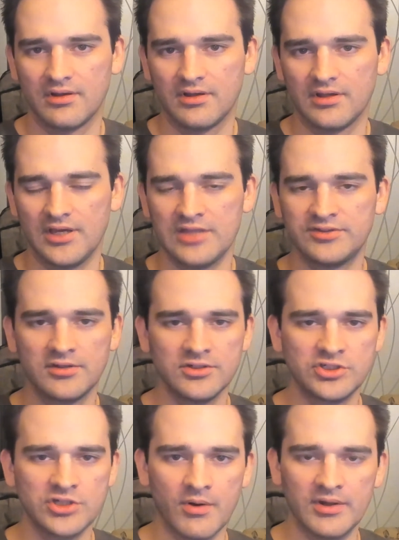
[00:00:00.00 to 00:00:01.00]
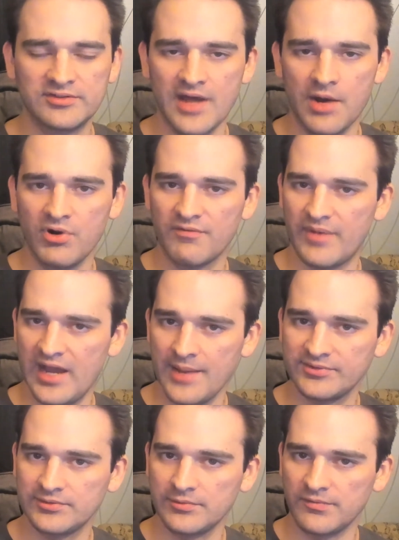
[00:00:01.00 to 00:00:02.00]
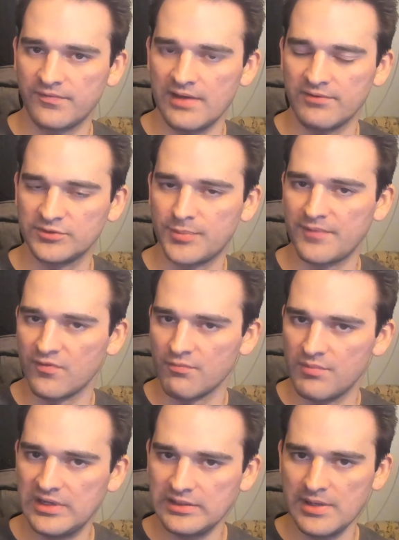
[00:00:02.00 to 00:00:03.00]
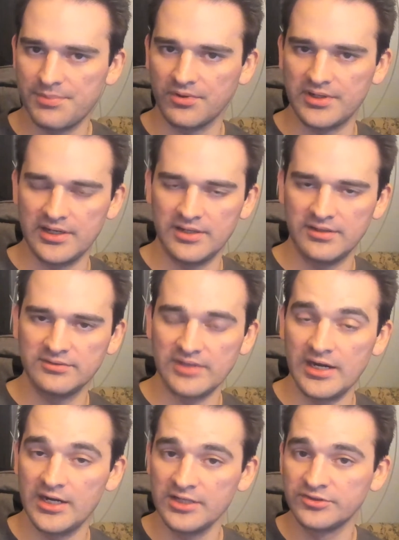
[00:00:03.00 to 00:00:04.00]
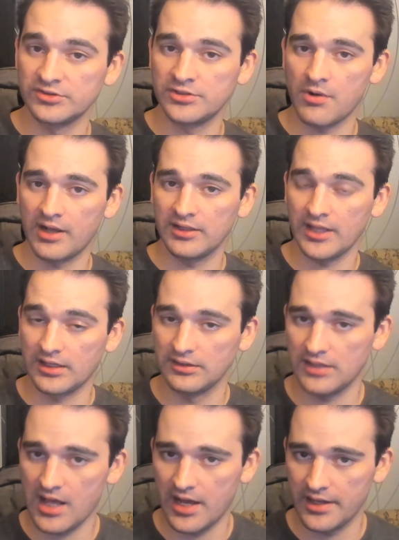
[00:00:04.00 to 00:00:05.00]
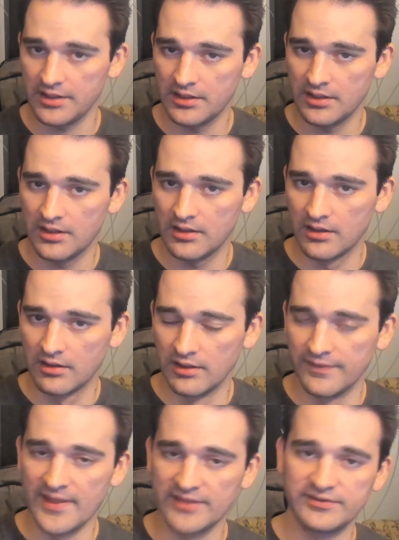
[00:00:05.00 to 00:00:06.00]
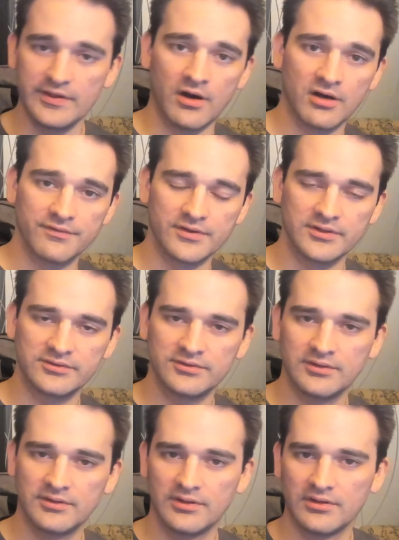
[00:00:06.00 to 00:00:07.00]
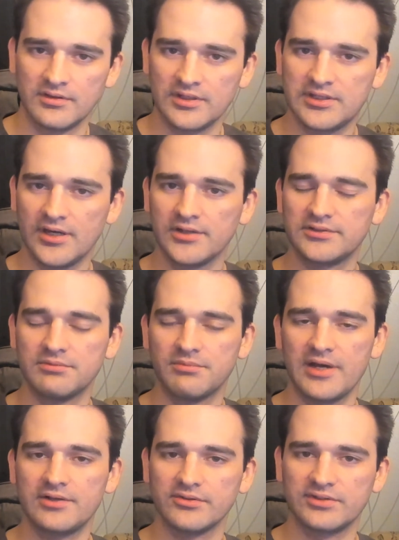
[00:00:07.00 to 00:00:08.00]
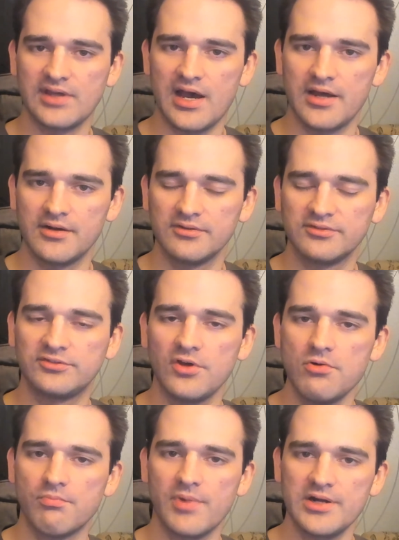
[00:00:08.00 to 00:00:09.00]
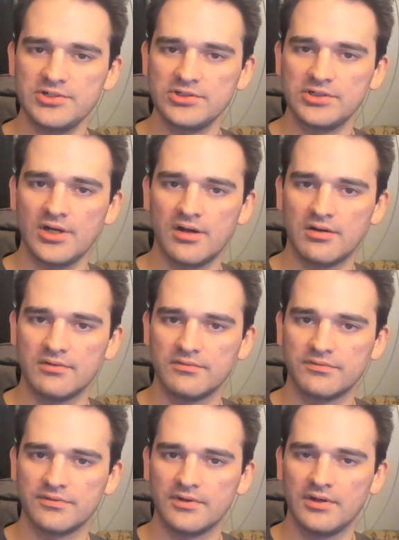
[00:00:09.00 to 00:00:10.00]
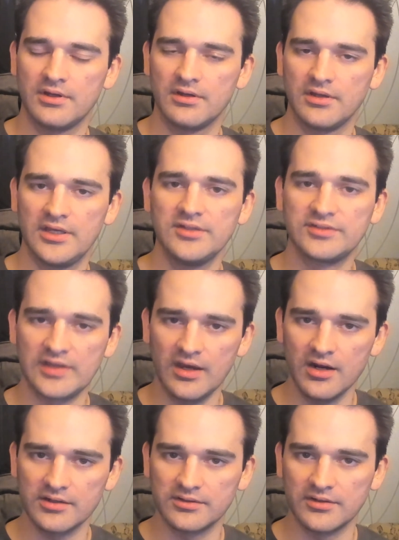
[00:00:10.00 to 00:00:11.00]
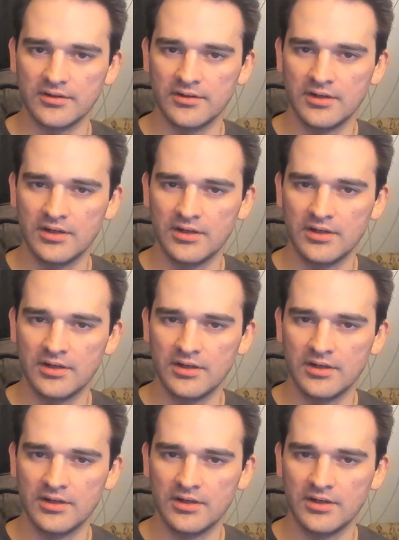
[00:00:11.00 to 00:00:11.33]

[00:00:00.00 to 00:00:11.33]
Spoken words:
It's a good show. It's not one of my absolute favorites, but for many people it is, and it is a show I like a lot, and that's The Office. The character Michael Scott, so much of his character